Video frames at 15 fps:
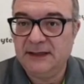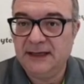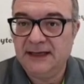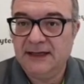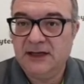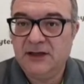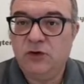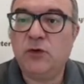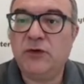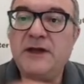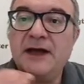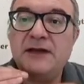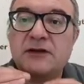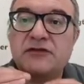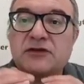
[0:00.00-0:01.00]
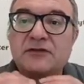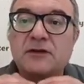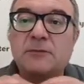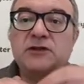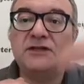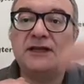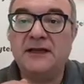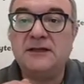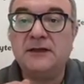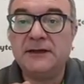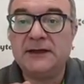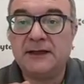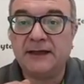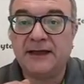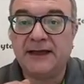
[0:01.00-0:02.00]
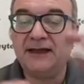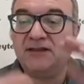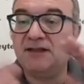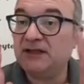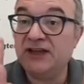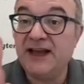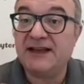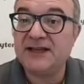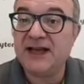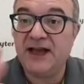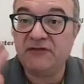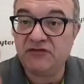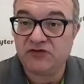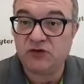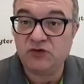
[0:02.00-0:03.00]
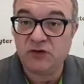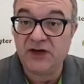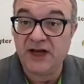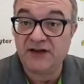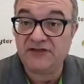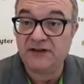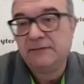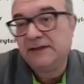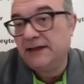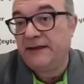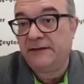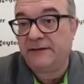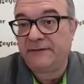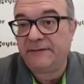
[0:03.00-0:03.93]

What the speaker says: It can hold another 50%, it's a glass half full or half empty.